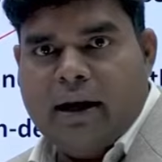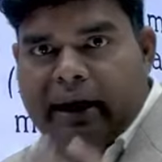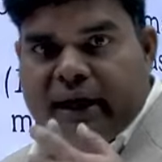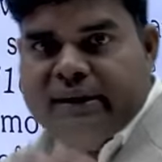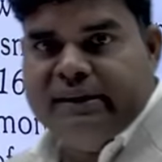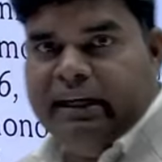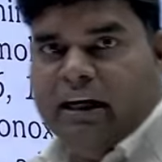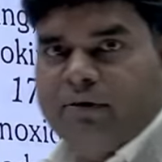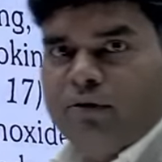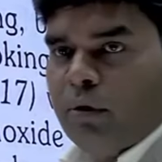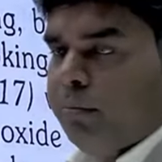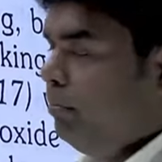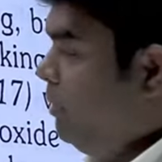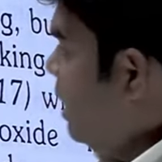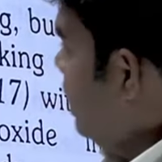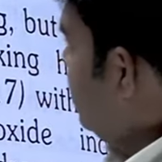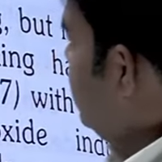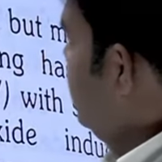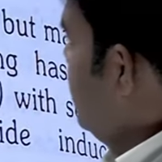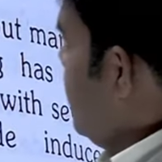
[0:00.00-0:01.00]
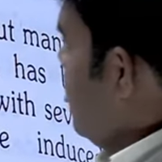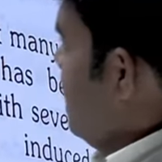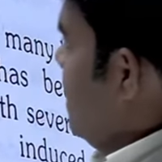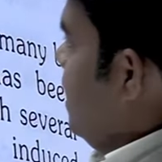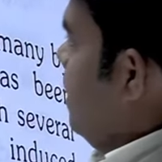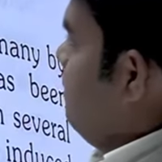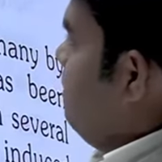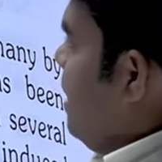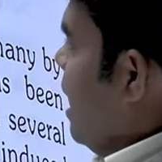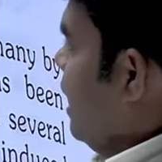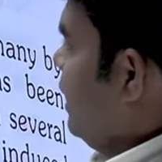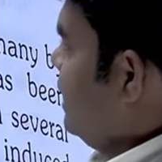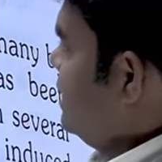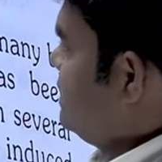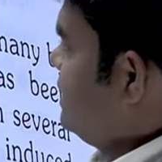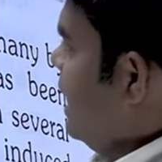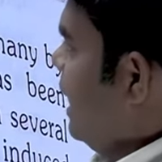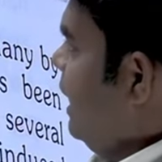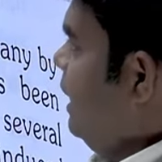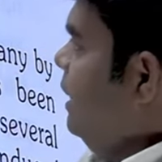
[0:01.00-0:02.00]
Let's see it from PARC. PARC
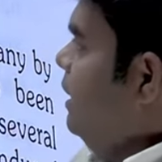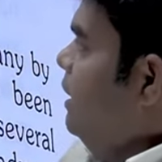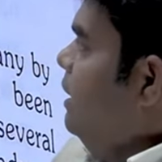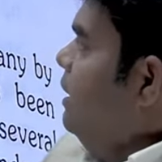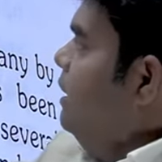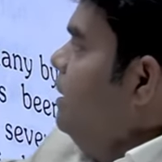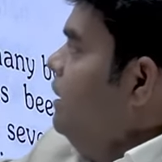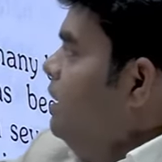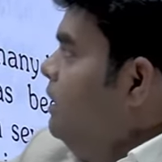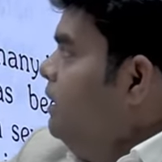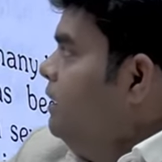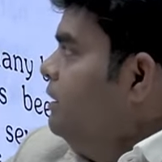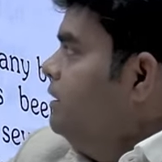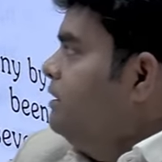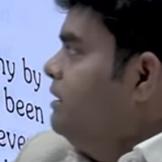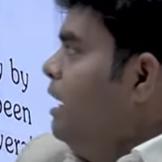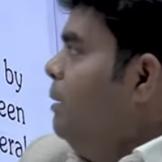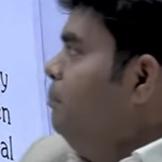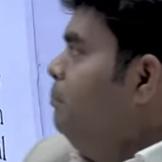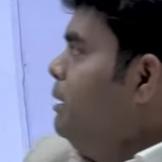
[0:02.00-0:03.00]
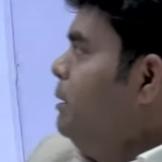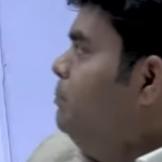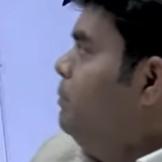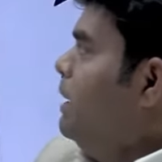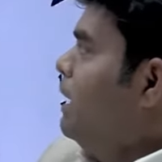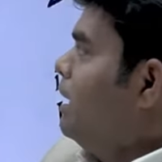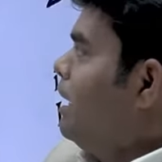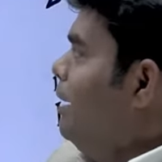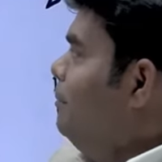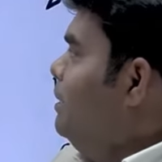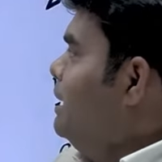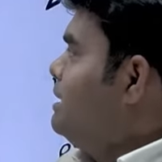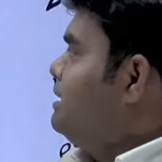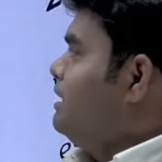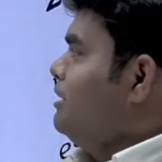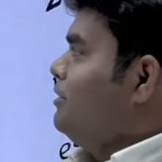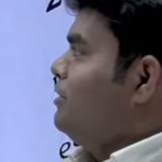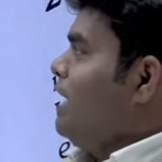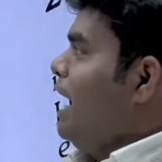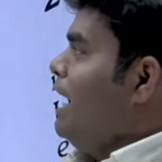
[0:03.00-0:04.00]
is saying some people commit
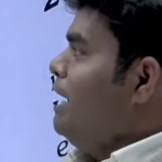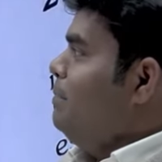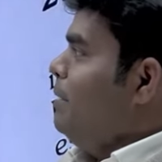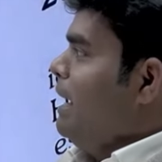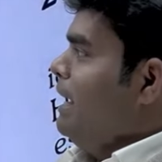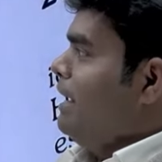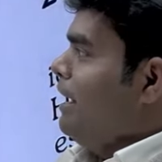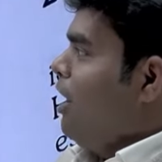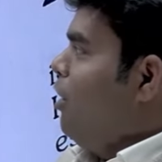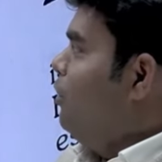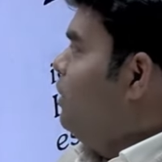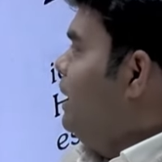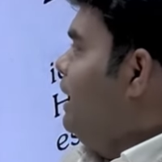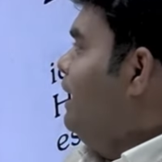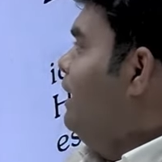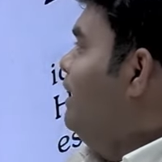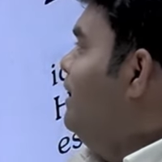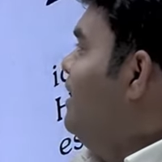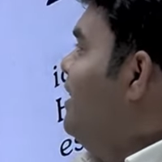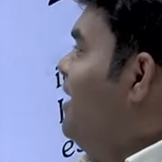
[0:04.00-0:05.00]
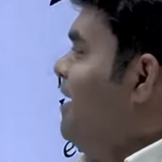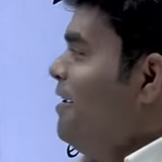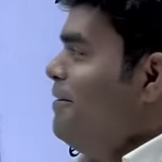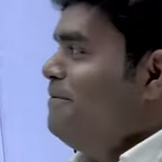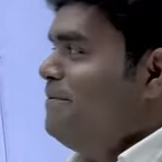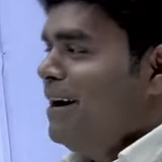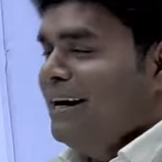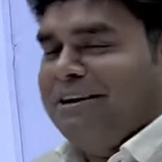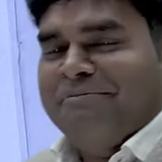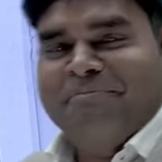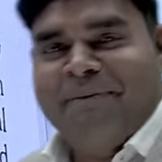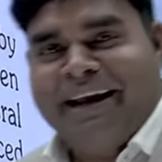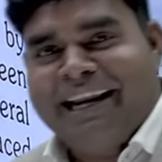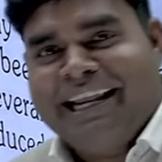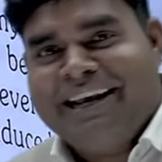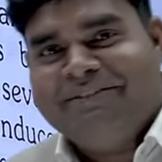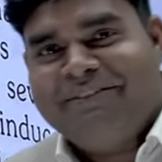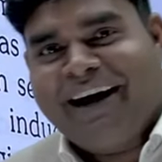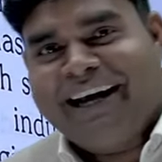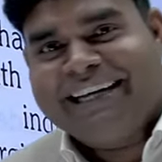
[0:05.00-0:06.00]
suicide by drowning, but
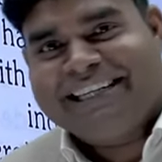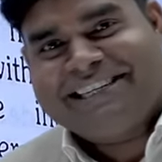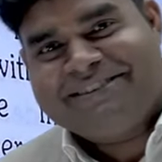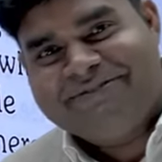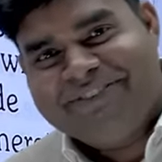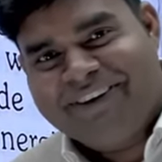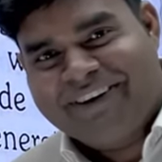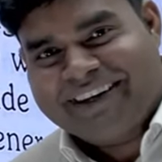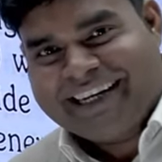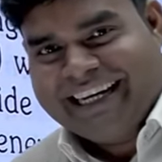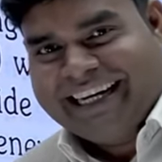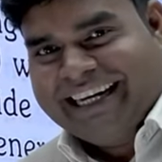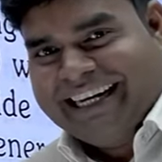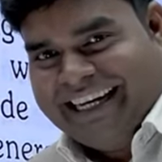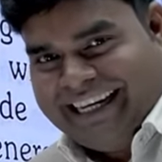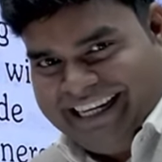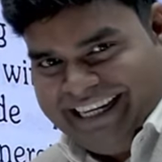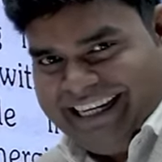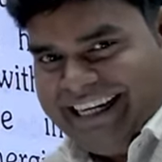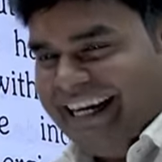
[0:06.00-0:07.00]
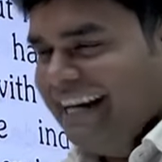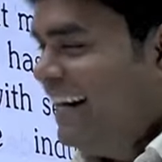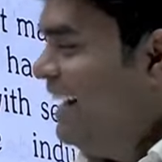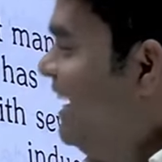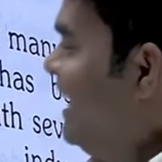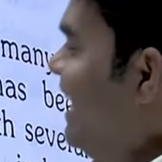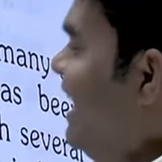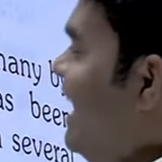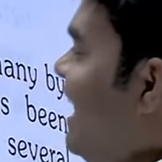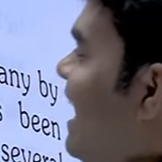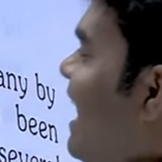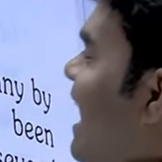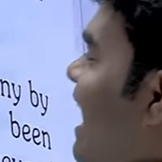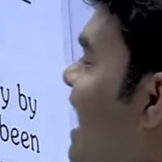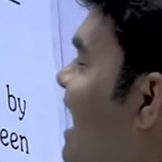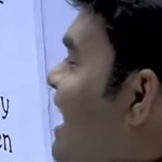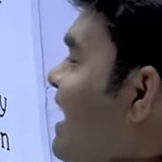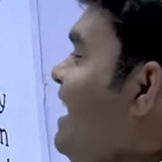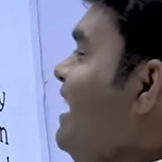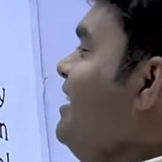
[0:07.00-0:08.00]
many by smoking.
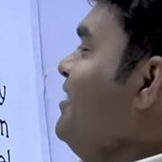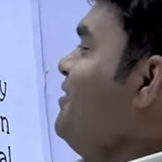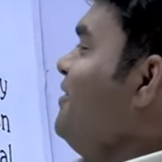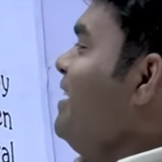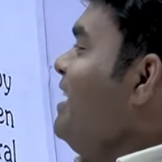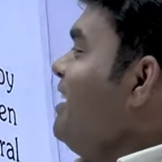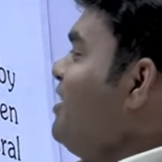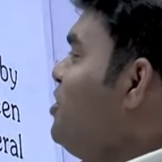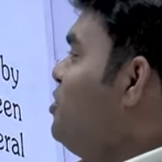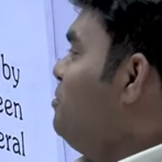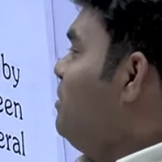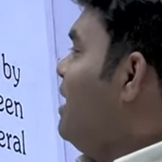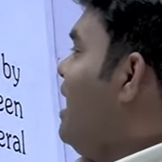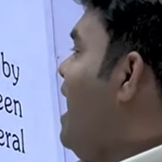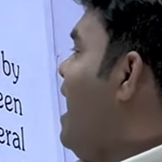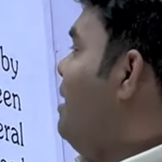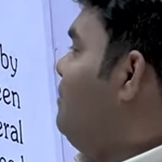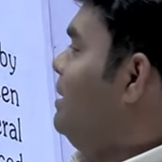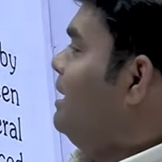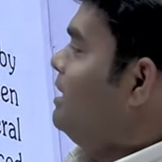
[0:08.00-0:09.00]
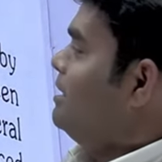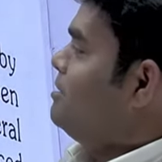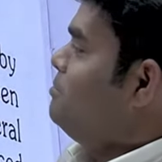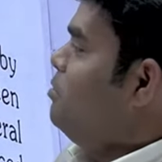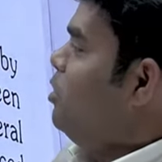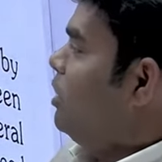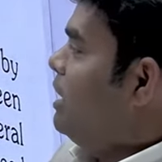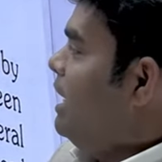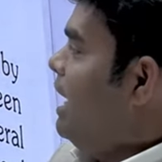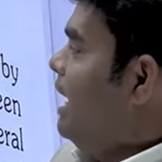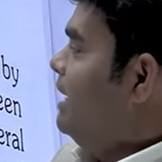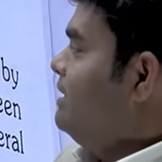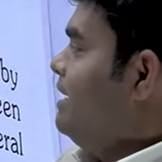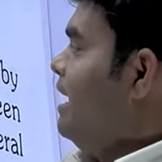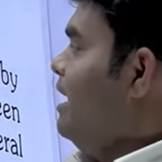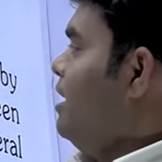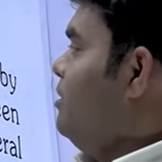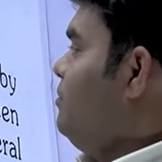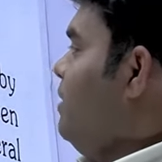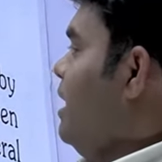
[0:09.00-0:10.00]
And a unique human habit is smoking has
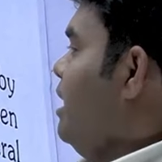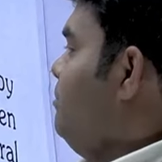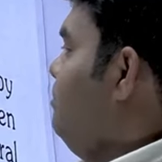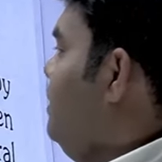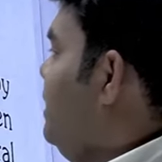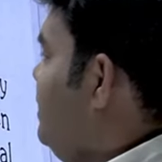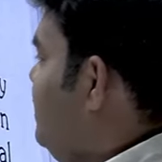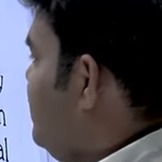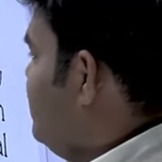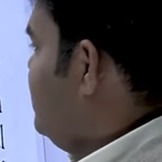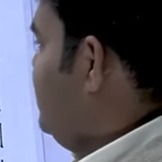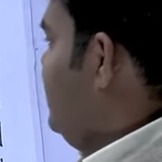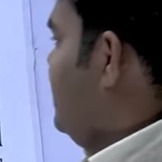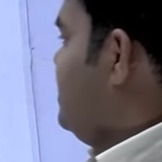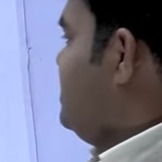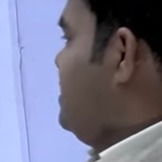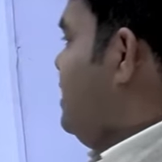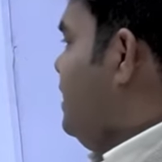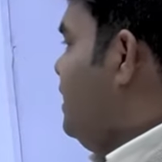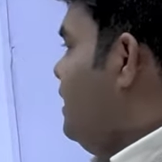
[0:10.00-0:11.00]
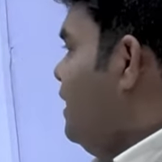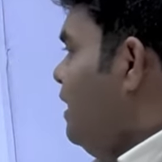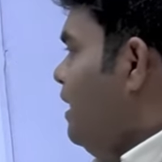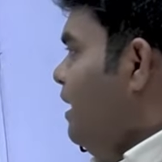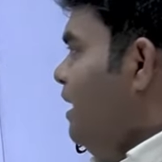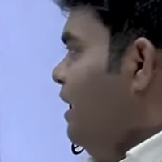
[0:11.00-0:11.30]
identified major CSD.